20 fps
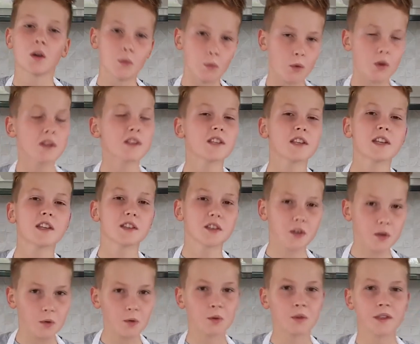Once it's
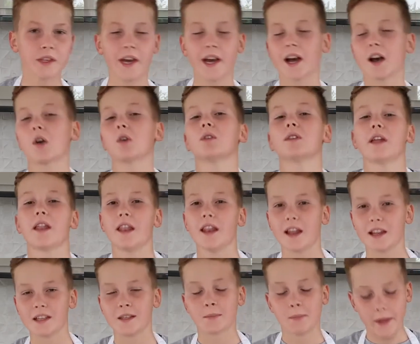cooled down,
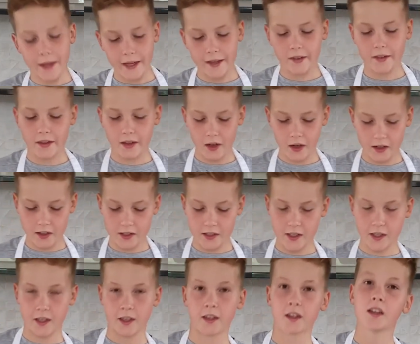let's make the
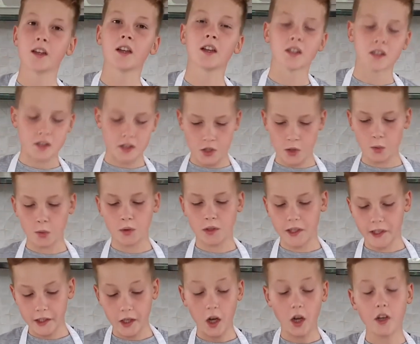icing. So you'll
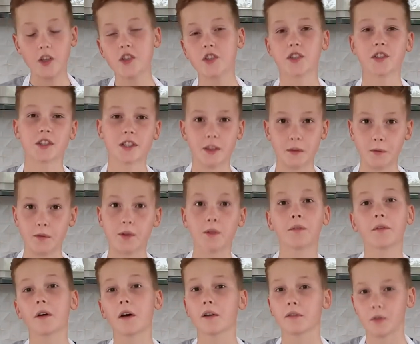need
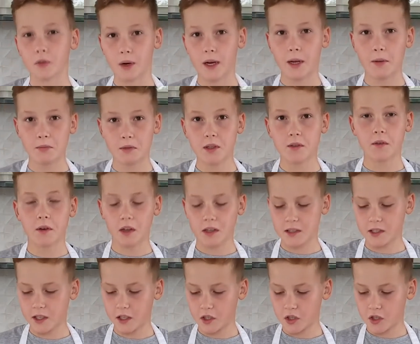175 grams of
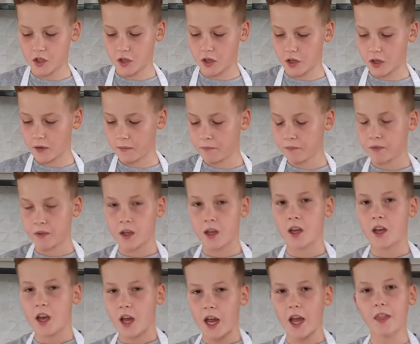icing sugar
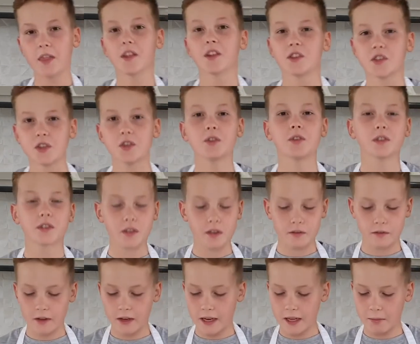and the juice
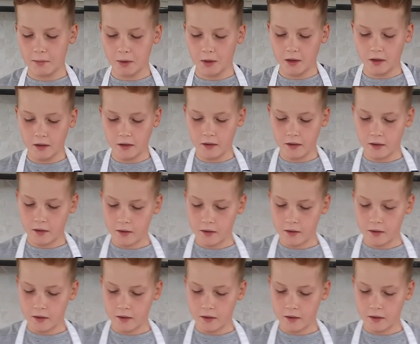of a lemon.